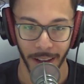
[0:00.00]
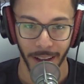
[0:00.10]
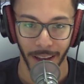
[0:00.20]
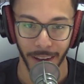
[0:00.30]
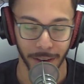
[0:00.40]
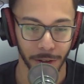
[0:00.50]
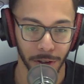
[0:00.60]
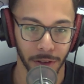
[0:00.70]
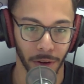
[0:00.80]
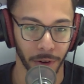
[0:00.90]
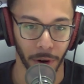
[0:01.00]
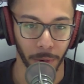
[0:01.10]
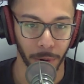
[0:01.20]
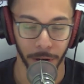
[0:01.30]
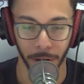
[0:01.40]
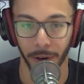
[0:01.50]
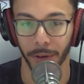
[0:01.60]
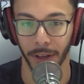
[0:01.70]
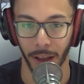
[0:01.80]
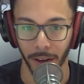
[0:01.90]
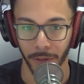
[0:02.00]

and they just don't know where to go in life.